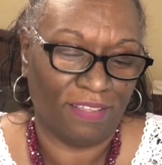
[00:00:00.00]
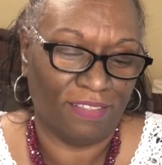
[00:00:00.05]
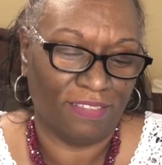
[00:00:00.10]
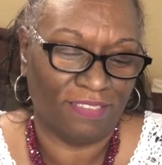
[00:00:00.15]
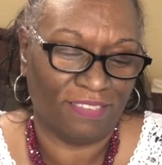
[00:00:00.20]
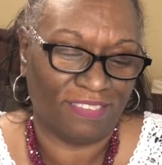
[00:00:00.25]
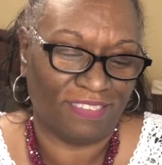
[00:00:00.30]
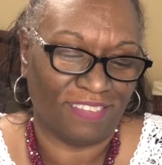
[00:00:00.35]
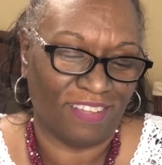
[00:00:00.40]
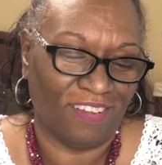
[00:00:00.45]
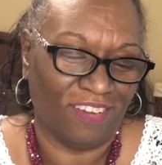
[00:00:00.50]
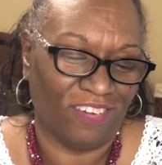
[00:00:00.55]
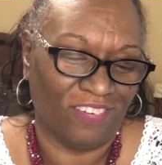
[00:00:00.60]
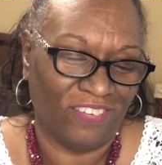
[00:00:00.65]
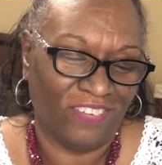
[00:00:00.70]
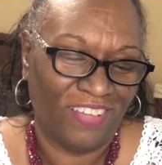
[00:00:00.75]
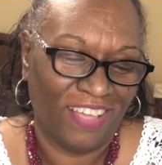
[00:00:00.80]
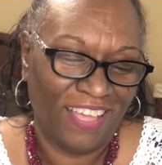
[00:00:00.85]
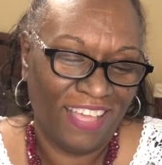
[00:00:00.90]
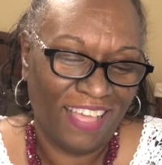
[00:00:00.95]

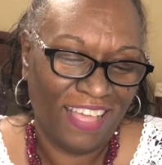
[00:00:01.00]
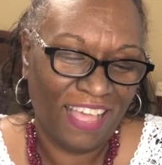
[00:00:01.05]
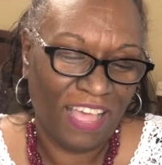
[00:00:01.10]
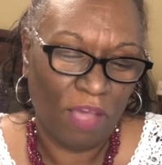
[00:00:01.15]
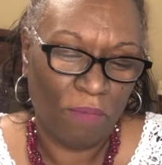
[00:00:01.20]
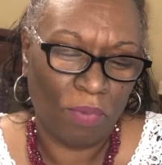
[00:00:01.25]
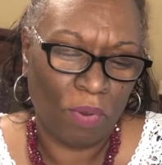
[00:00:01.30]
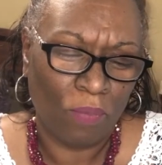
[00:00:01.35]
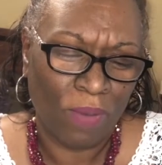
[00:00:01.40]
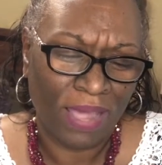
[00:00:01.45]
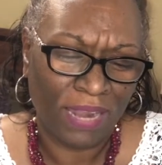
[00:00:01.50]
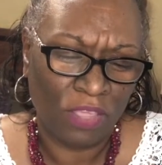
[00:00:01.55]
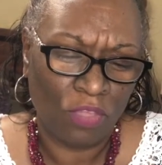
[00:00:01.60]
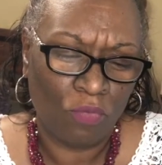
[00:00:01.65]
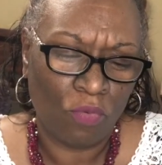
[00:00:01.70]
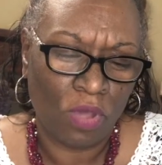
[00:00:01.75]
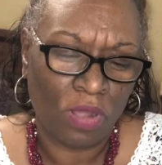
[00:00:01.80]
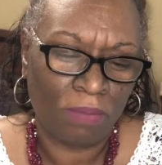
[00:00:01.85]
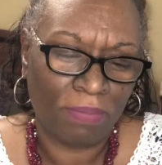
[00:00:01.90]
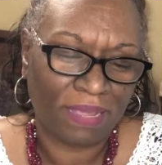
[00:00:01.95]
So, but why do
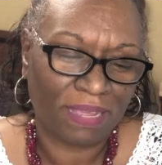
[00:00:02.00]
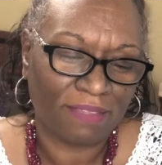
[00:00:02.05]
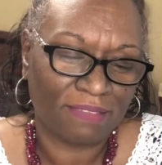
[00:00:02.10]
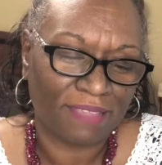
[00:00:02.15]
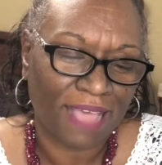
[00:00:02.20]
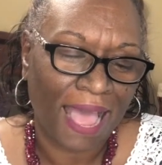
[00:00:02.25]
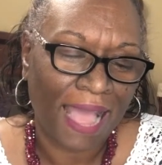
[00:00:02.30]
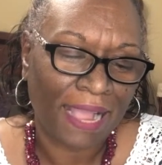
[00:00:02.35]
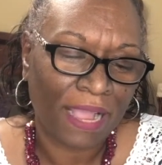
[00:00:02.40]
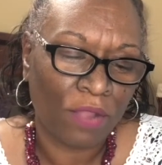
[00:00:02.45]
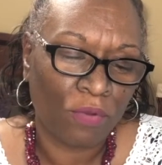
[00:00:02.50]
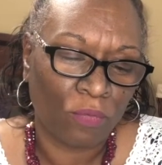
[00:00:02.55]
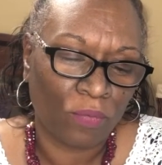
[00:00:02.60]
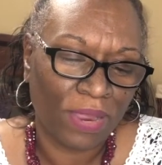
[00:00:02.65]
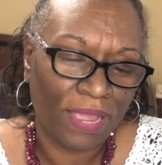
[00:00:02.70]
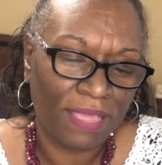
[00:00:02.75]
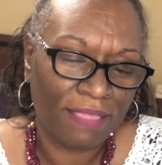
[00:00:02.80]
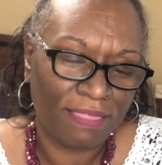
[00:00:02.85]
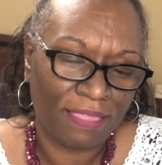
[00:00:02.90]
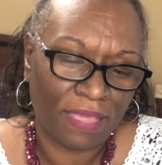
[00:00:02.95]
you want them? Because I can
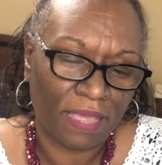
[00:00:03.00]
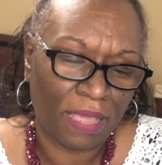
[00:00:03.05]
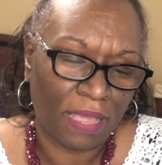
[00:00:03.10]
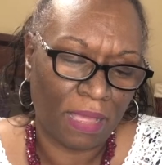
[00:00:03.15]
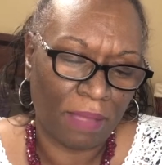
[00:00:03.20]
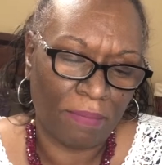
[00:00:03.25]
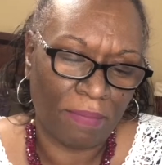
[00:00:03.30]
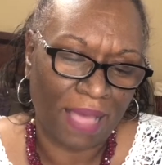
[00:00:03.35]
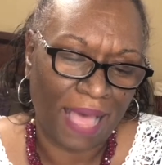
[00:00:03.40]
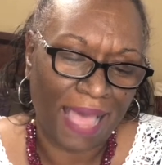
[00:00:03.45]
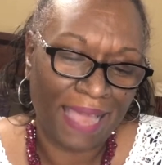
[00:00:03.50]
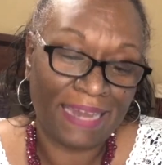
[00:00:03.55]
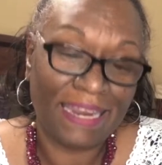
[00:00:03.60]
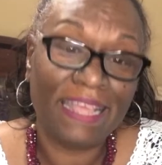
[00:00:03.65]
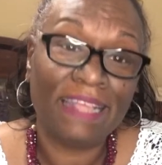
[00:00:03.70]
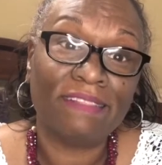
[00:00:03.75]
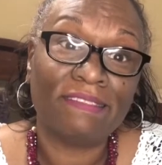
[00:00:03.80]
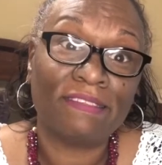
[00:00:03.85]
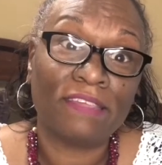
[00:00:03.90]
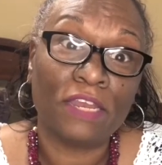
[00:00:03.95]
read them. I
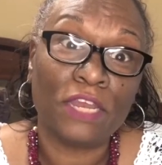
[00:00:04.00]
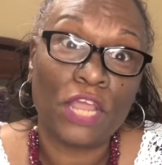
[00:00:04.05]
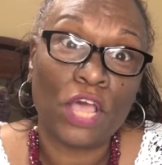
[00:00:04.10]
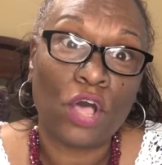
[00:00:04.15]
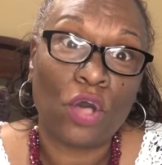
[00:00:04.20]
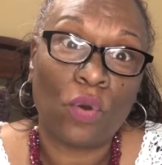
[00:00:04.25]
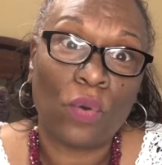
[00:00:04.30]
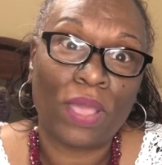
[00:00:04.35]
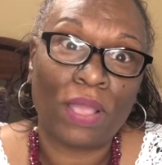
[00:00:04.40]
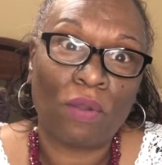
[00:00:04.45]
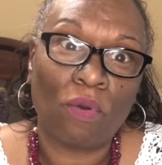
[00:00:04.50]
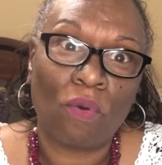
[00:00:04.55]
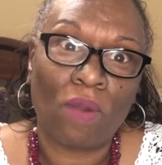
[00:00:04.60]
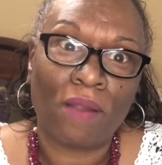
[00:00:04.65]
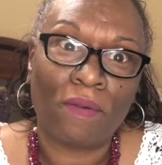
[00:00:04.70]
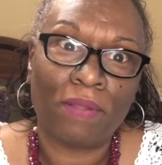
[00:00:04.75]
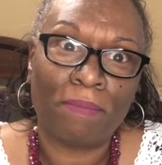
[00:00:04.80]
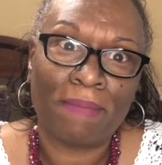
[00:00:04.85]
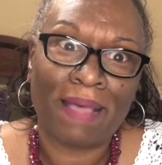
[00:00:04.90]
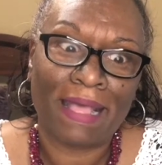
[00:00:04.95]
need to know.
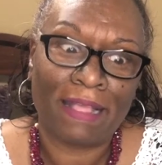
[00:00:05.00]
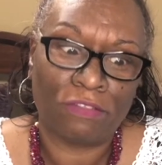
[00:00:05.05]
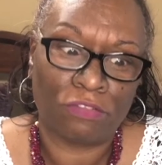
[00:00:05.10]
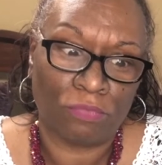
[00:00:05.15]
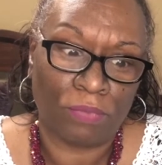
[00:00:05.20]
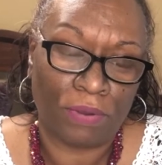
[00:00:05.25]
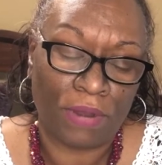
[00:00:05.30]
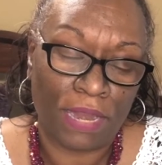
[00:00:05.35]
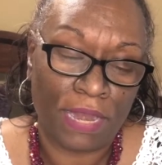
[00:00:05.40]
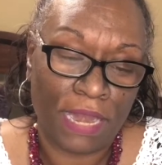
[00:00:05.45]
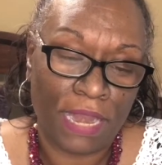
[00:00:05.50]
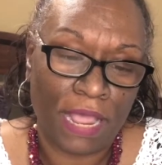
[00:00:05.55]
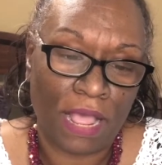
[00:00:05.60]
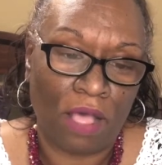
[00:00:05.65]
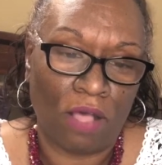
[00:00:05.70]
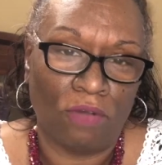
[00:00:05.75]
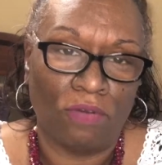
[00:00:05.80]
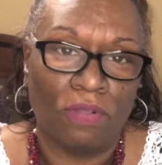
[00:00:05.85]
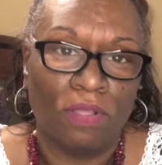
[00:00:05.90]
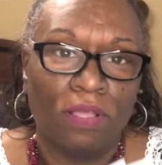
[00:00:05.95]
Inquiry minds want to
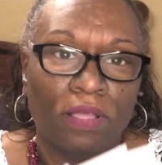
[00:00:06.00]
know.